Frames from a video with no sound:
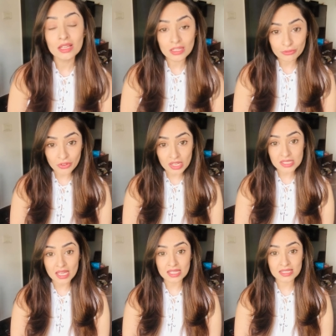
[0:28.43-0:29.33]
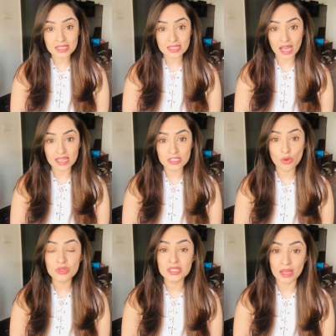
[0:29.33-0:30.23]
The first exercise
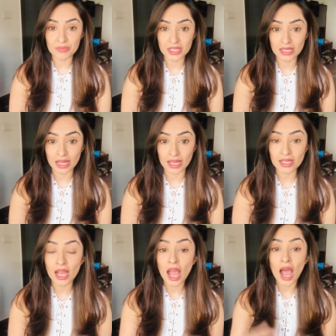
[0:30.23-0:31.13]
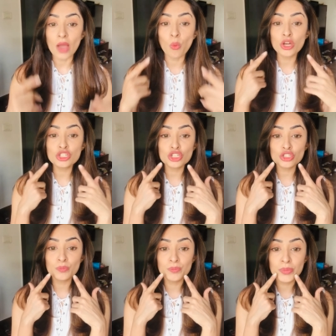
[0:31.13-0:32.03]
goes something like, I want you
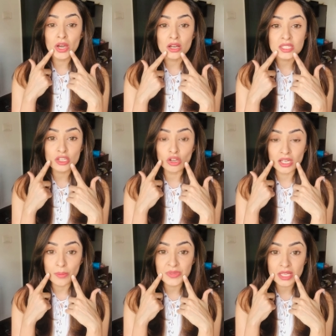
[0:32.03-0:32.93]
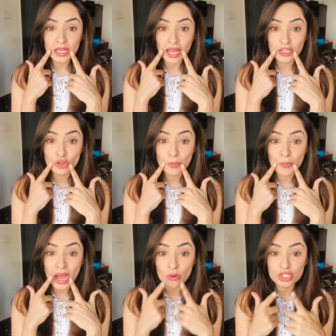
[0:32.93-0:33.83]
to pierce your lips like you're
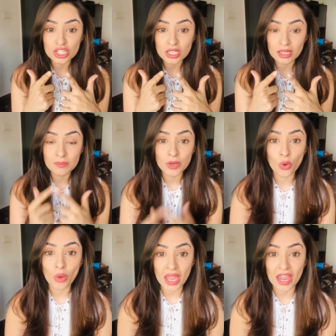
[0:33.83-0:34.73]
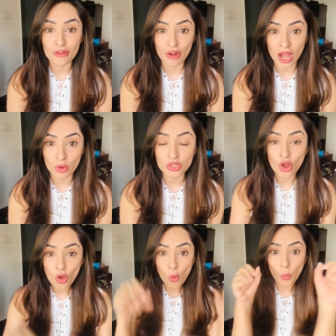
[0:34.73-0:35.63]
pouting and blow air out
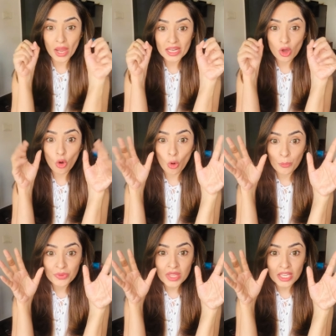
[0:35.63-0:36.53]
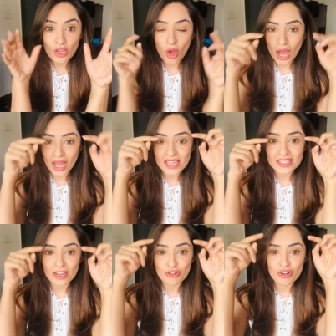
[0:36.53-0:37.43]
while opening your eyes
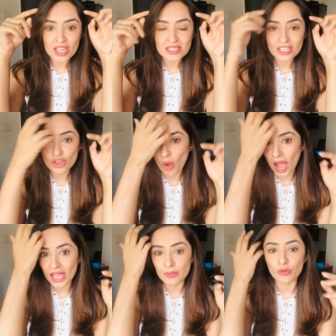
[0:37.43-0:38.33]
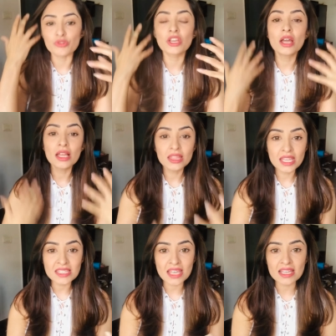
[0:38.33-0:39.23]
and raising your eyebrows.
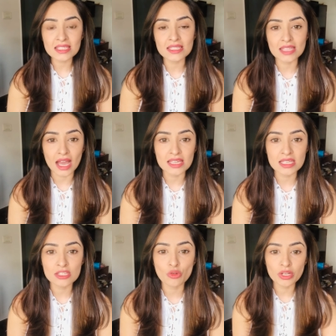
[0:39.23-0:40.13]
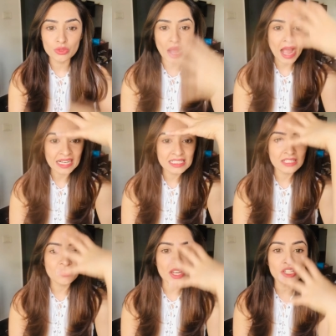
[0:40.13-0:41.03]
This exercise is going to
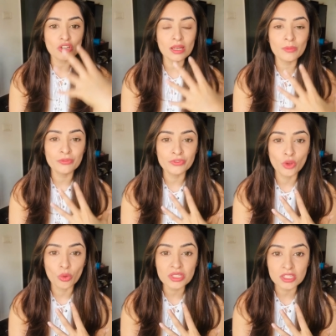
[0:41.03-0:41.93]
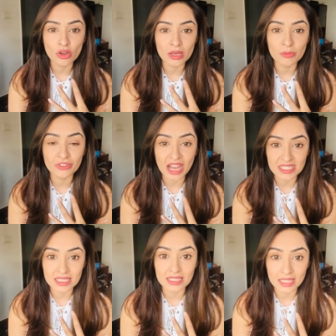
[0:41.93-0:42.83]
activate your lymph nodes, your
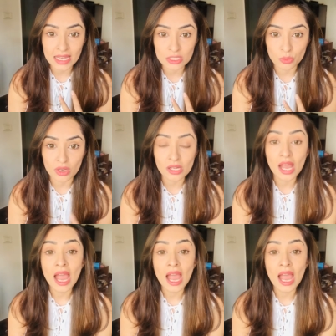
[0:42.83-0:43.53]
lymphatic network,